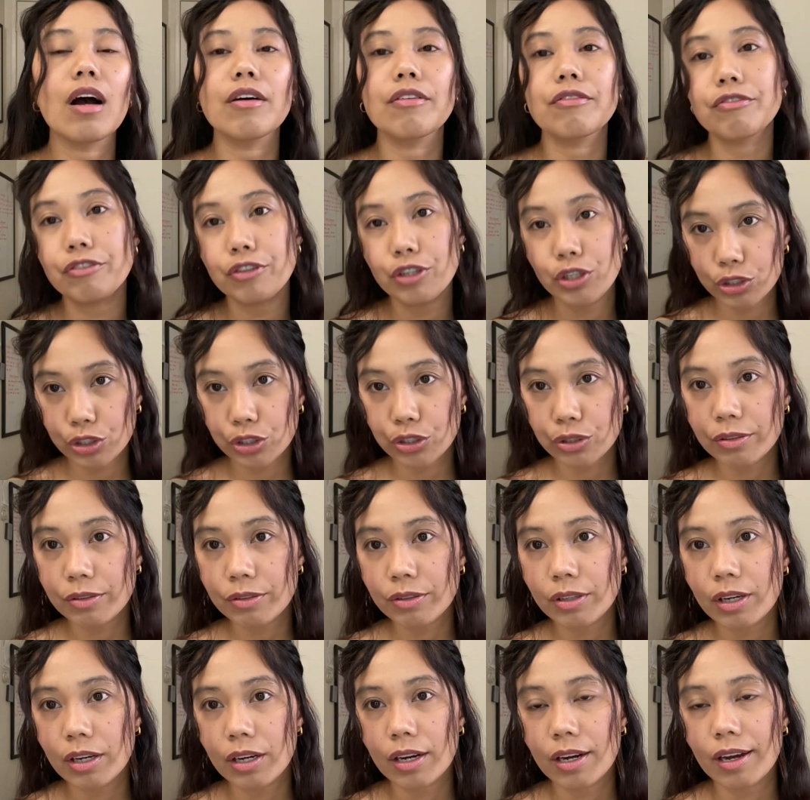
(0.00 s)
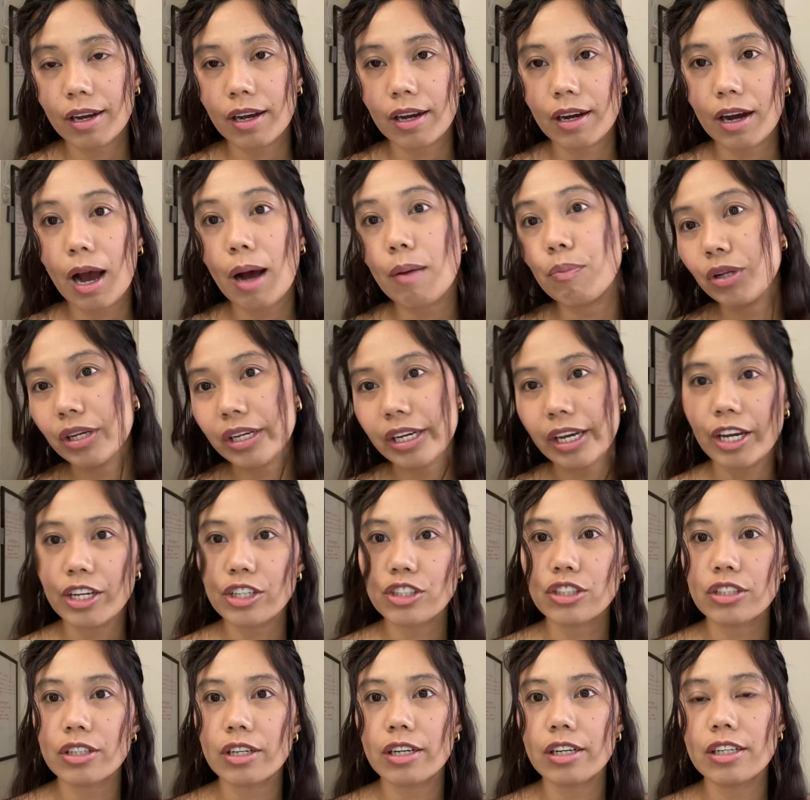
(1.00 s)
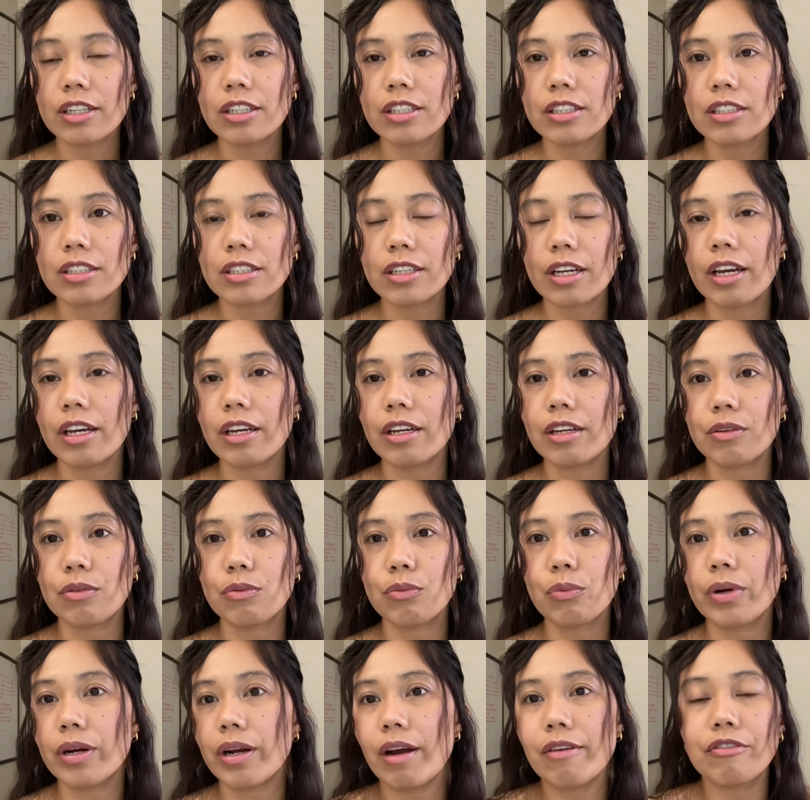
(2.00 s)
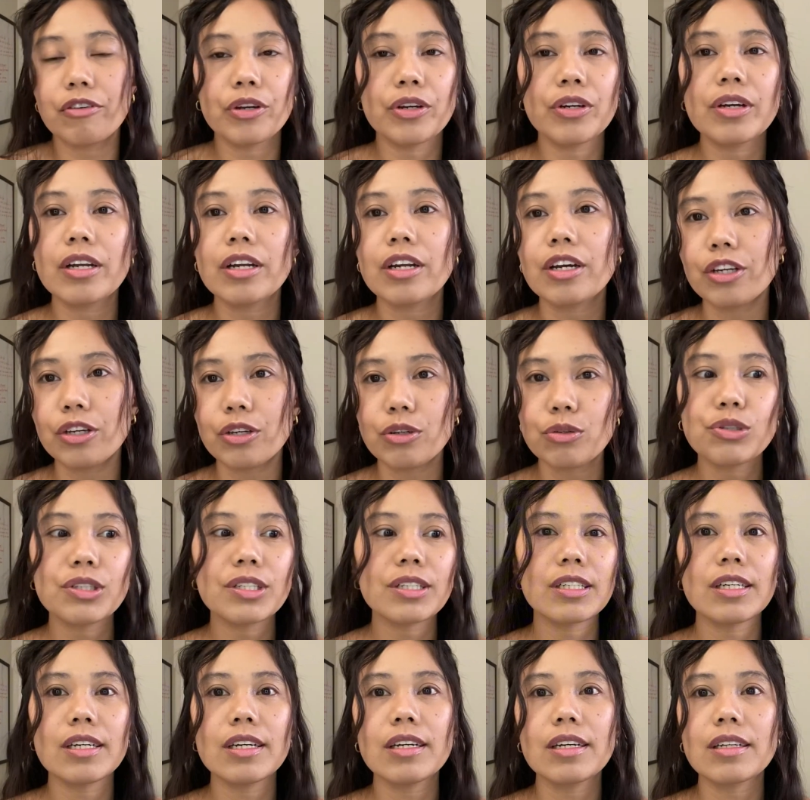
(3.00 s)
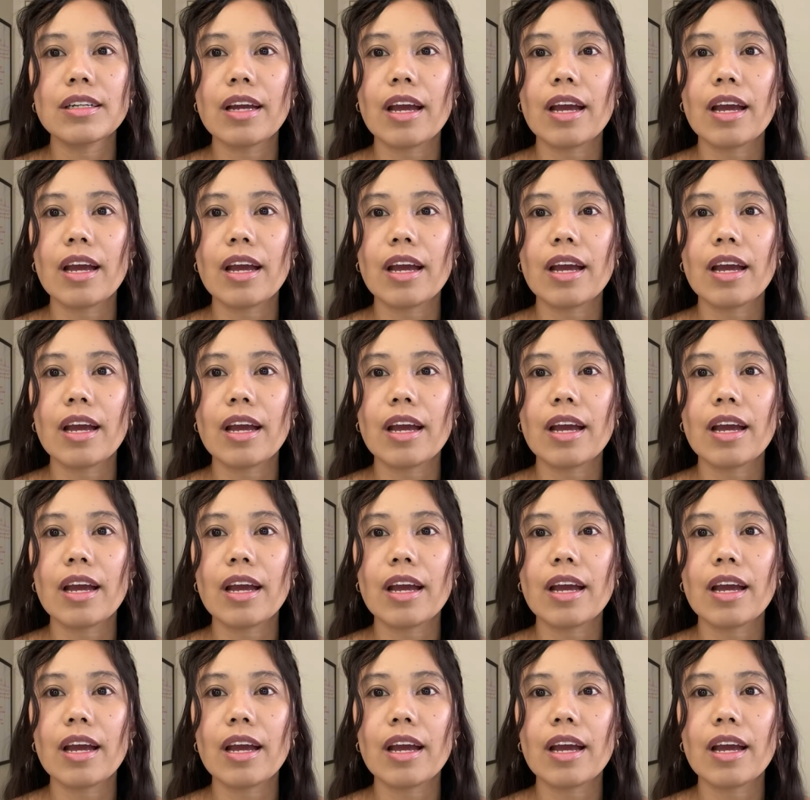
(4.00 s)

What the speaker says: future applications in wherever you're gonna use it.